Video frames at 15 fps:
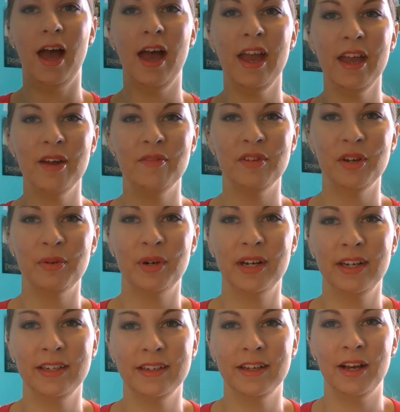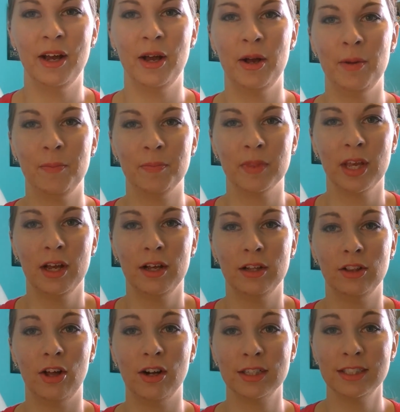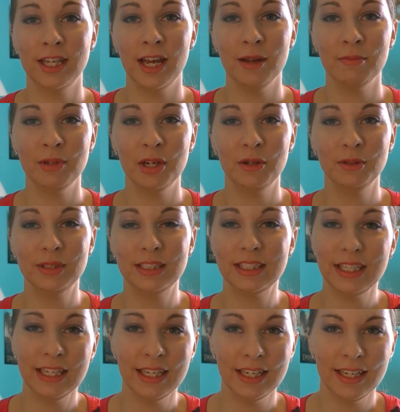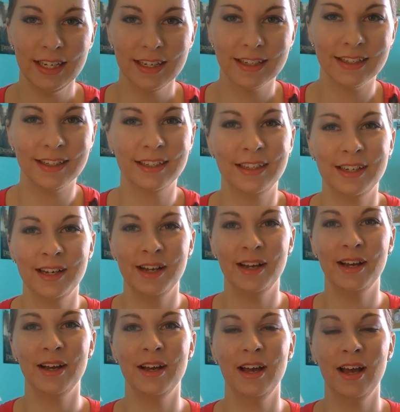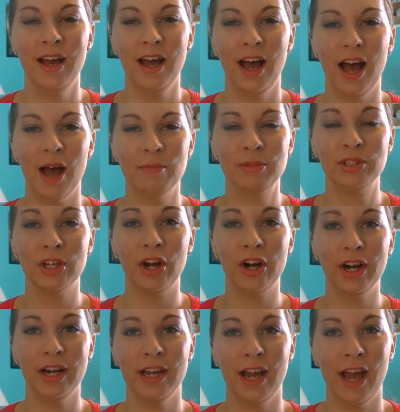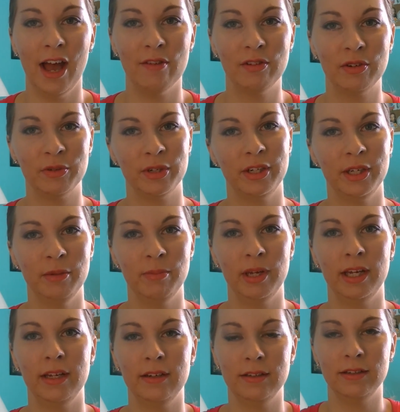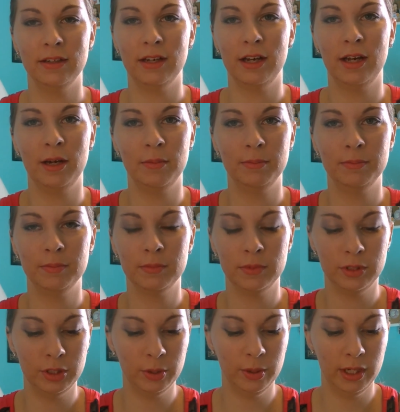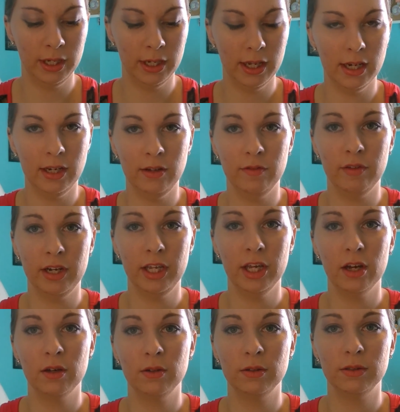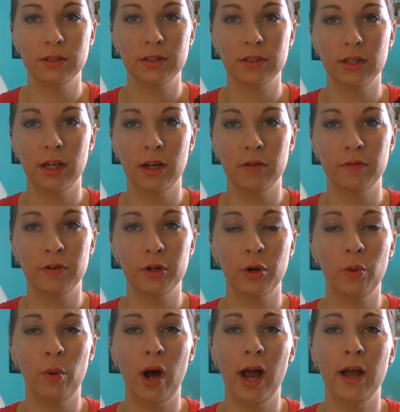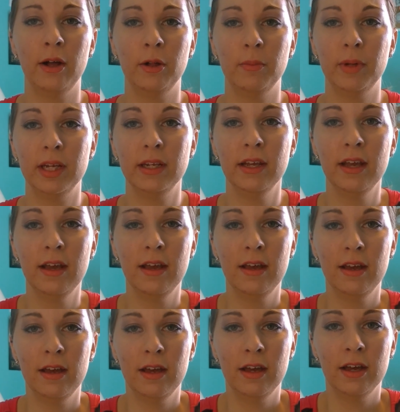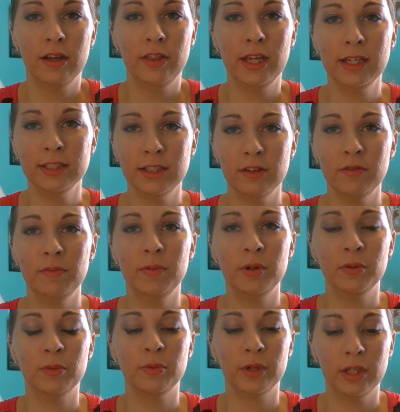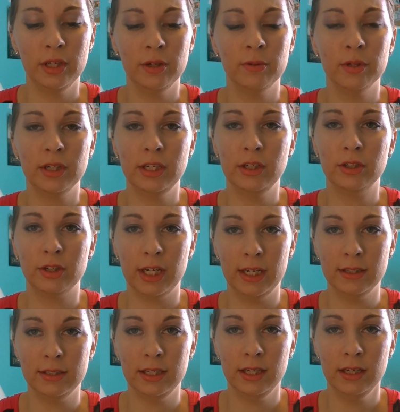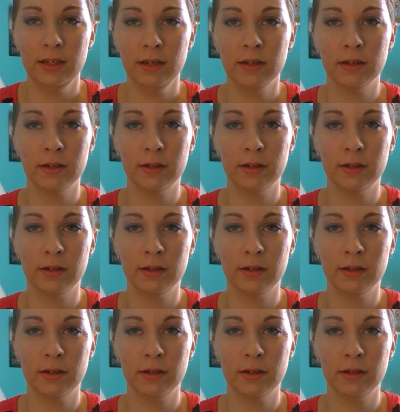Hi everyone, long time no see. I'm sorry I haven't really been doing any videos for a while, but things have been really crazy.